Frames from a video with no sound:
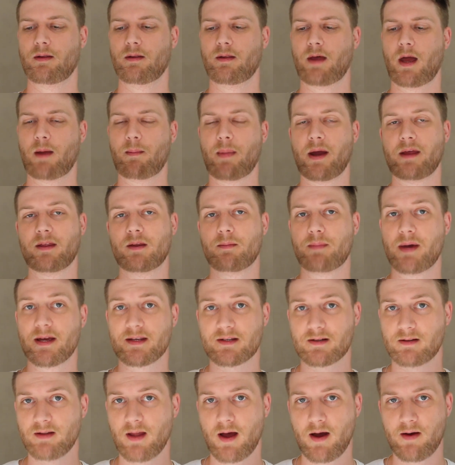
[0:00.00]
They make the
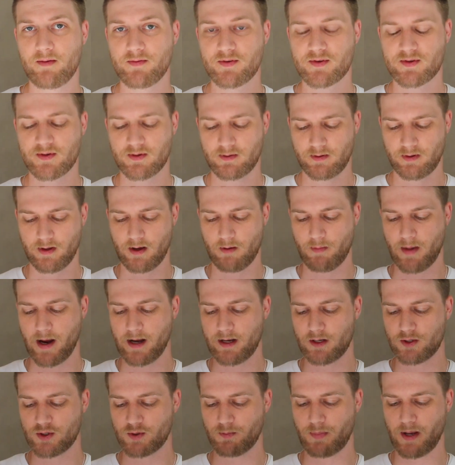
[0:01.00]
best gloves. They're
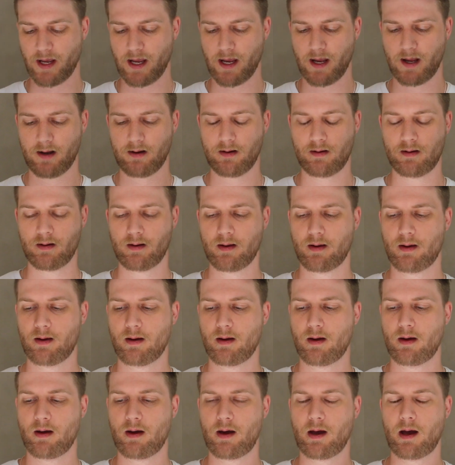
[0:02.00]
made in Japan.
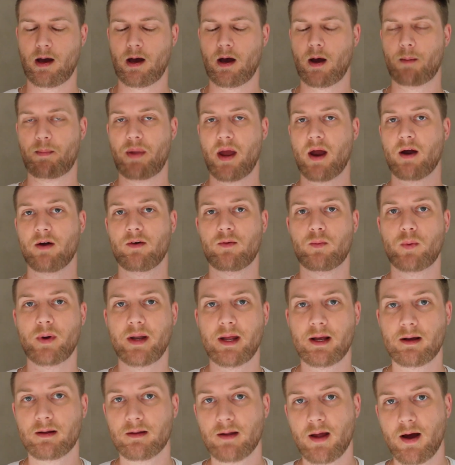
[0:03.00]
A pair of
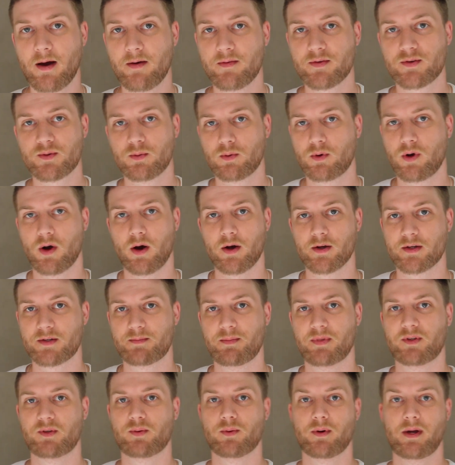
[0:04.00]
Winning gloves will
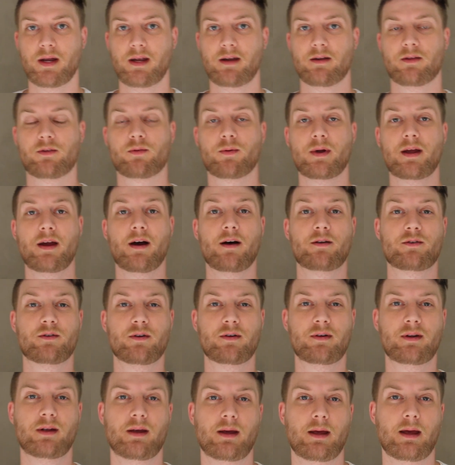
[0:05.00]
cost between
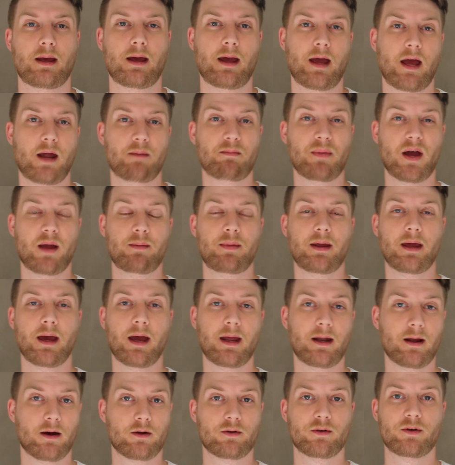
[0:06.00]
$300 and maybe
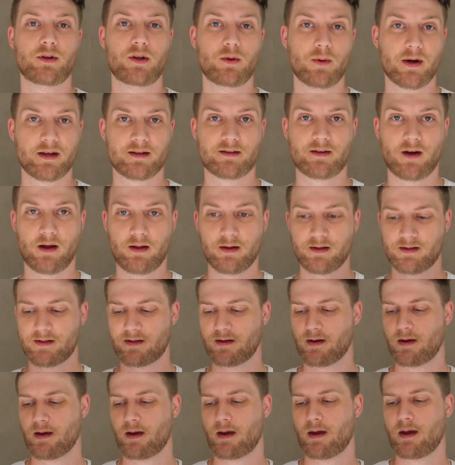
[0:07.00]
$800
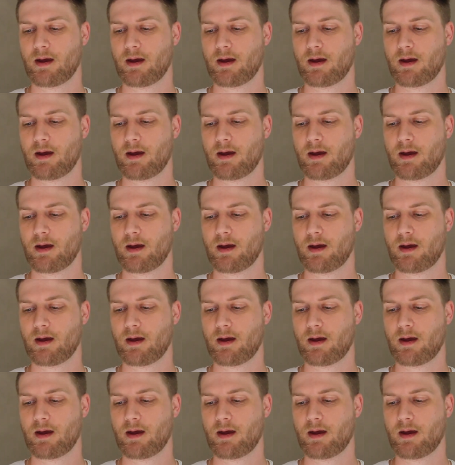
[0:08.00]
US.